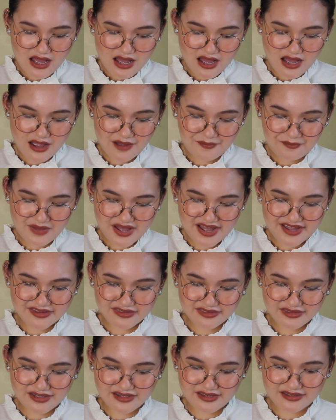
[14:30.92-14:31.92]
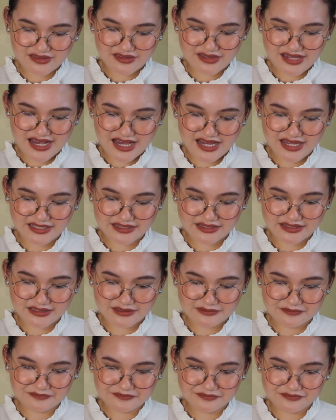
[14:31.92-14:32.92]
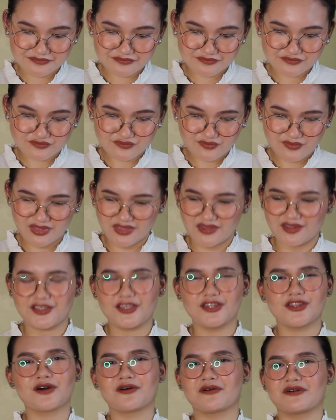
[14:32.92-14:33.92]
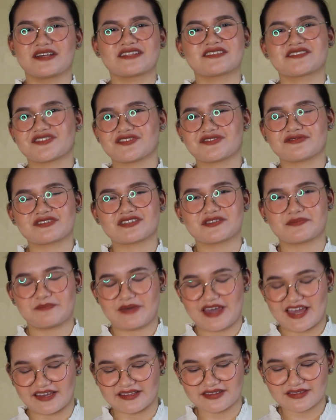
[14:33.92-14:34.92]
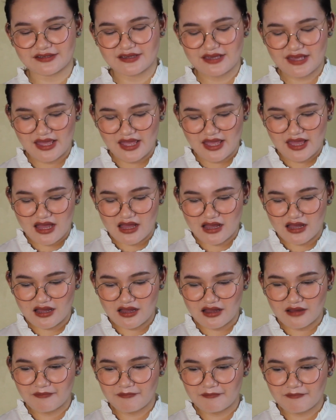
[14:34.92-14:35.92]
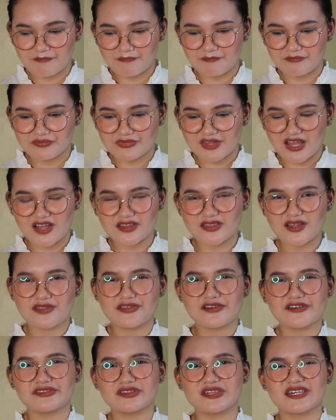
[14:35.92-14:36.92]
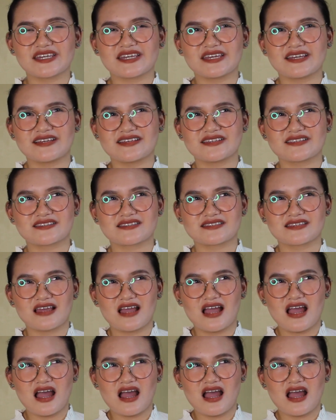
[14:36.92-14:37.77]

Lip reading: I think that, you know, it's just respect. Another thing is,